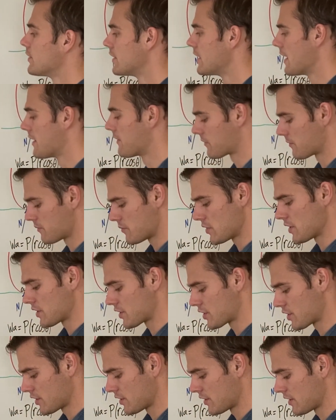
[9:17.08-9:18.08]
you have to
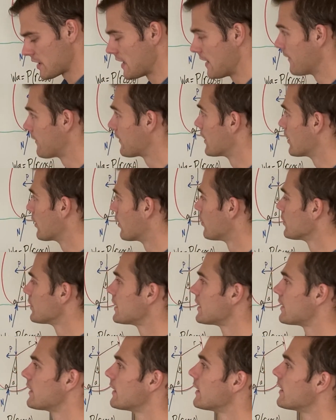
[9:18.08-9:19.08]
push, if the
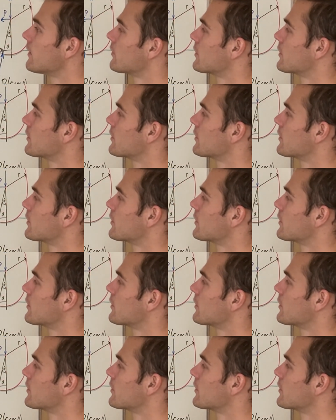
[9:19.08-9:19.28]
only thing